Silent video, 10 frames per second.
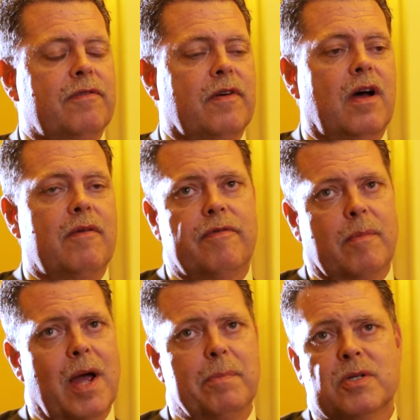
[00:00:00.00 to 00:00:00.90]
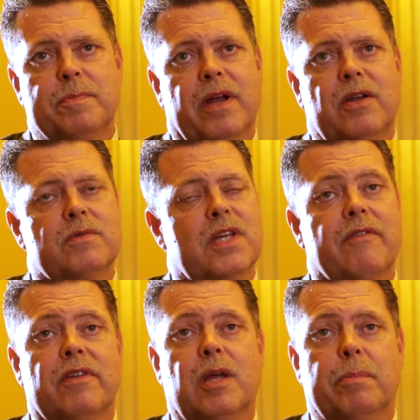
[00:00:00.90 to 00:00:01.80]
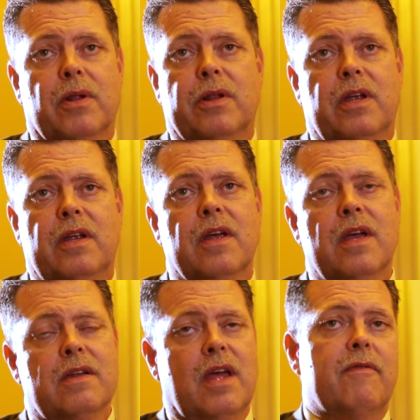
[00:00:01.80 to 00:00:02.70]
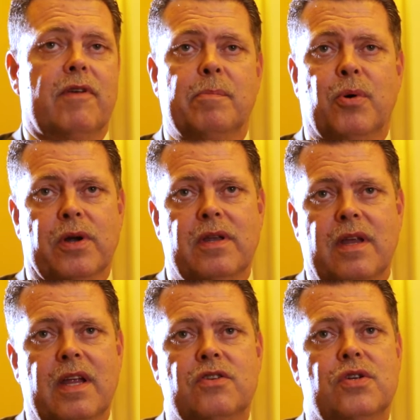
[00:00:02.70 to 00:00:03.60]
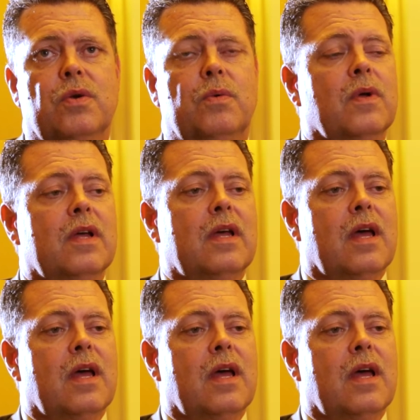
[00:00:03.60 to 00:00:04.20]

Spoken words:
from my perspective was having the ability to have input into